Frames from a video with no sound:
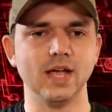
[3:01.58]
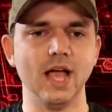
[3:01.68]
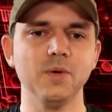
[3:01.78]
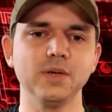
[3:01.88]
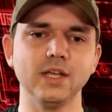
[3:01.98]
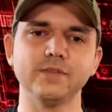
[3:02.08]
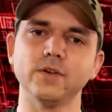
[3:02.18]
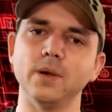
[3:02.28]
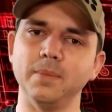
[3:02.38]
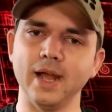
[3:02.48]
I would give
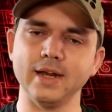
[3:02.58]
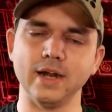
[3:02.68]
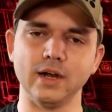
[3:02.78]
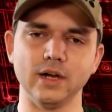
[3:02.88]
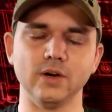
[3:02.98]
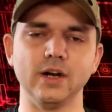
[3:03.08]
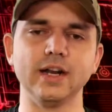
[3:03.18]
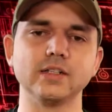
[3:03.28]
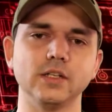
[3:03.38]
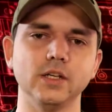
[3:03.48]
her a binary or
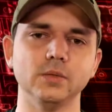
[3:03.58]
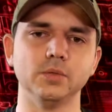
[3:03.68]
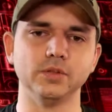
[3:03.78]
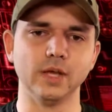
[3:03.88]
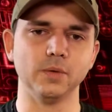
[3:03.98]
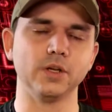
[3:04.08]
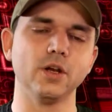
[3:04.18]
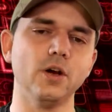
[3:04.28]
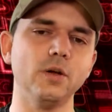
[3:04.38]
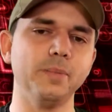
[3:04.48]
an executable that would
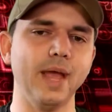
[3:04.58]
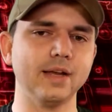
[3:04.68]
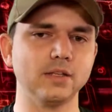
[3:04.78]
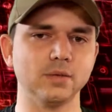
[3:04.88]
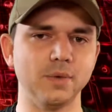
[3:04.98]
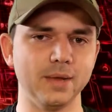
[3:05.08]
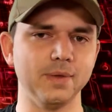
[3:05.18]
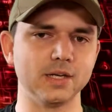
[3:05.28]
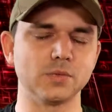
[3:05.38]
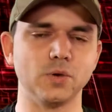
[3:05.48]
call back to my Metasploit